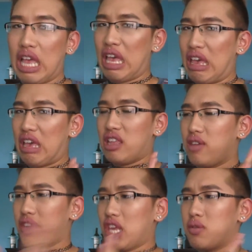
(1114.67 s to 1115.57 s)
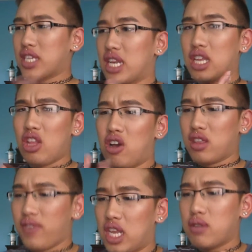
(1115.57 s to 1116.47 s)
the video is getting long. The
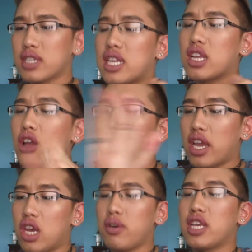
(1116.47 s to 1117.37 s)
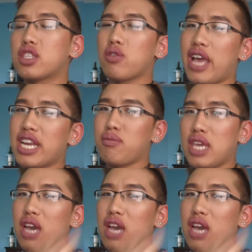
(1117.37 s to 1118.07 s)
video is getting long. I know it is. Don't lie to me.